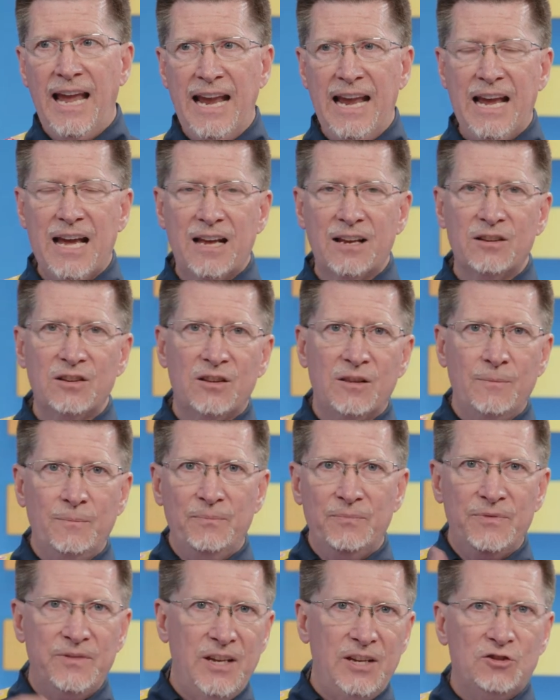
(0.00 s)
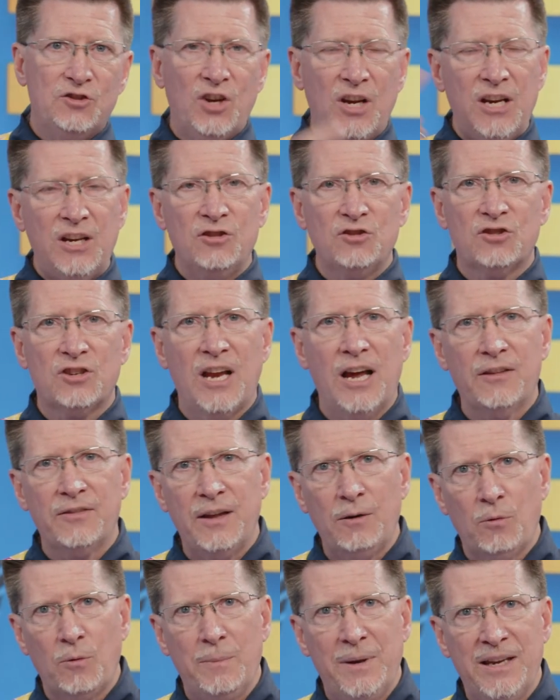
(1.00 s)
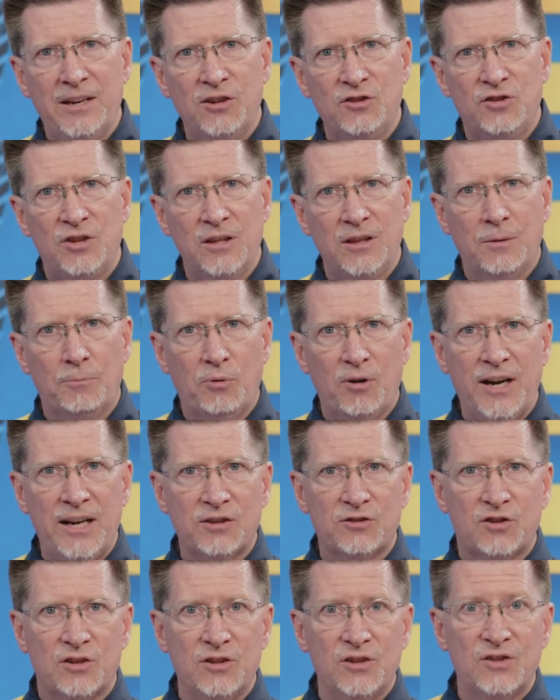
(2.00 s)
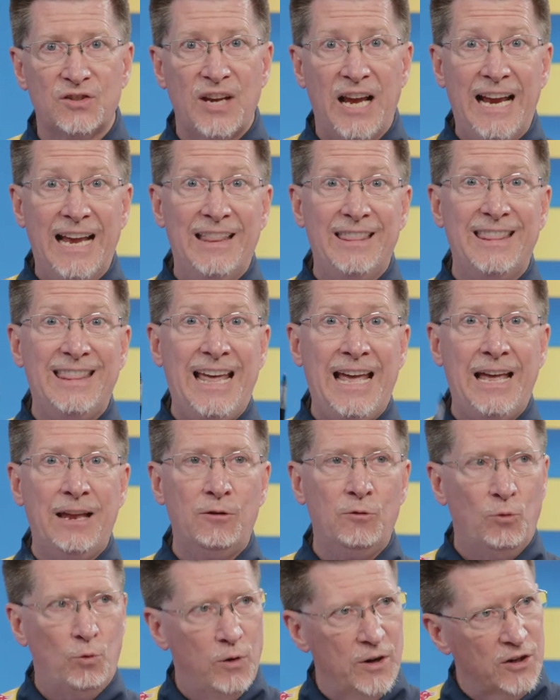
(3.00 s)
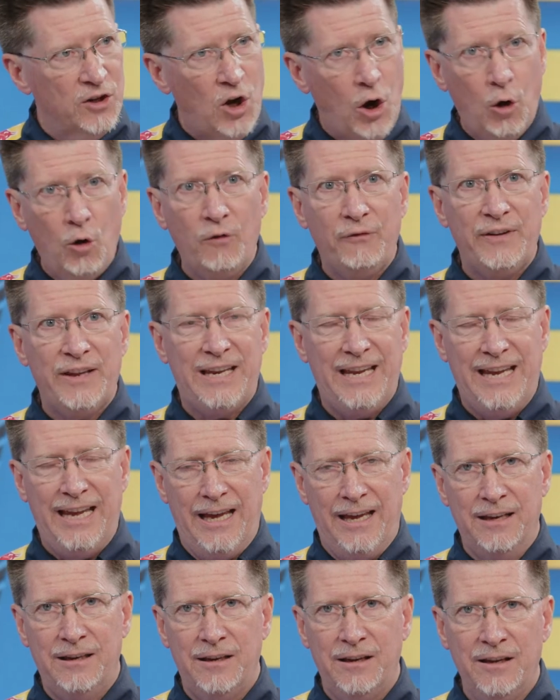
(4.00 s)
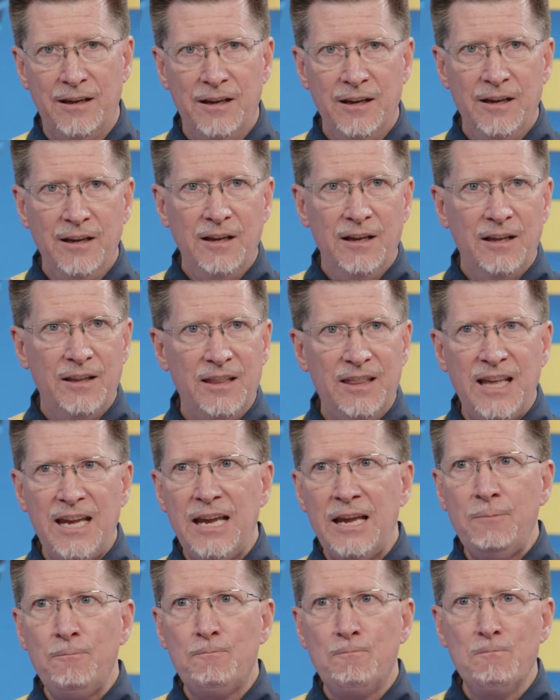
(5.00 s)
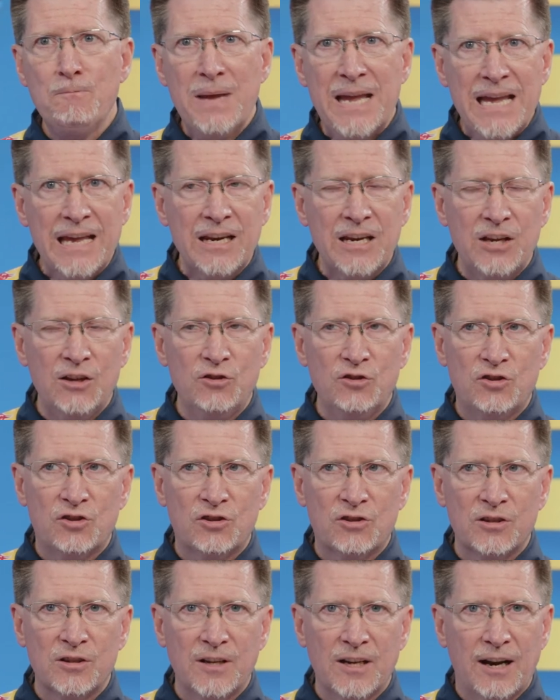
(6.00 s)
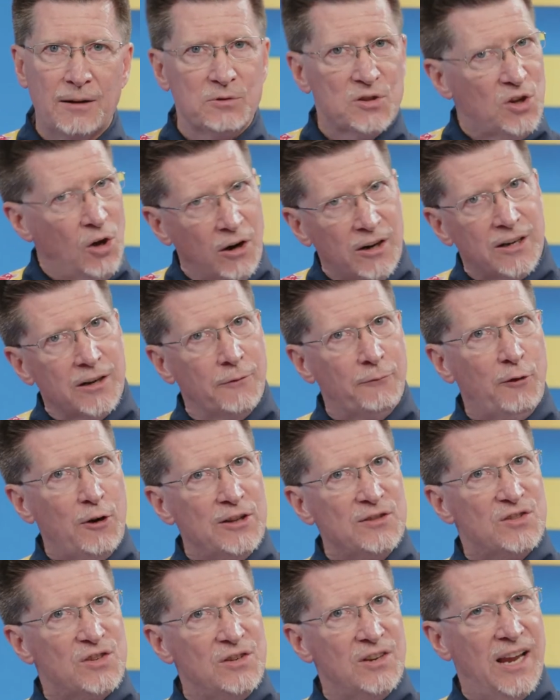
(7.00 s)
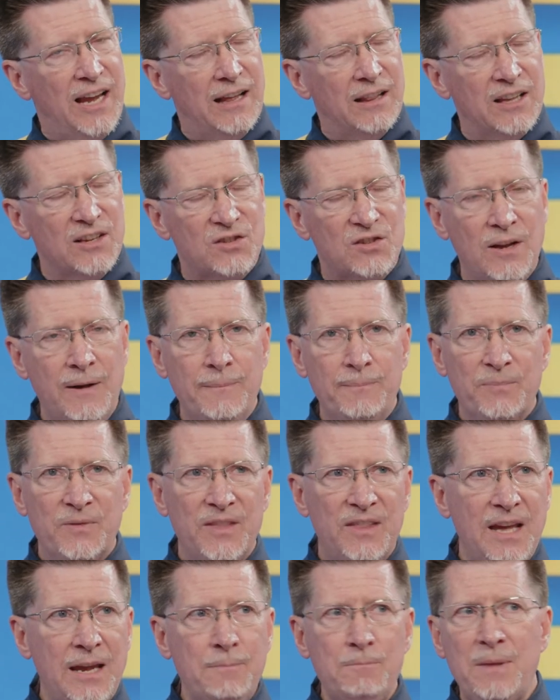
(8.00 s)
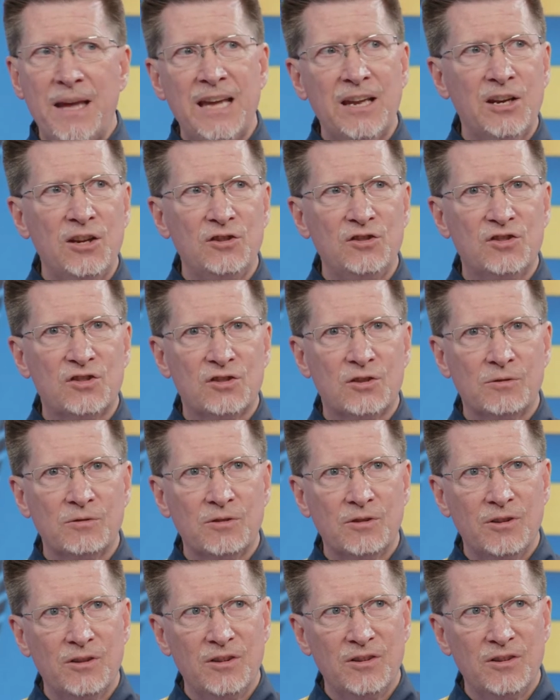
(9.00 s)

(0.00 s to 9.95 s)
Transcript: And they changed how they were managing the branches. And then when COVID hit, they managed, and I was talking to friends in Dallas, they managed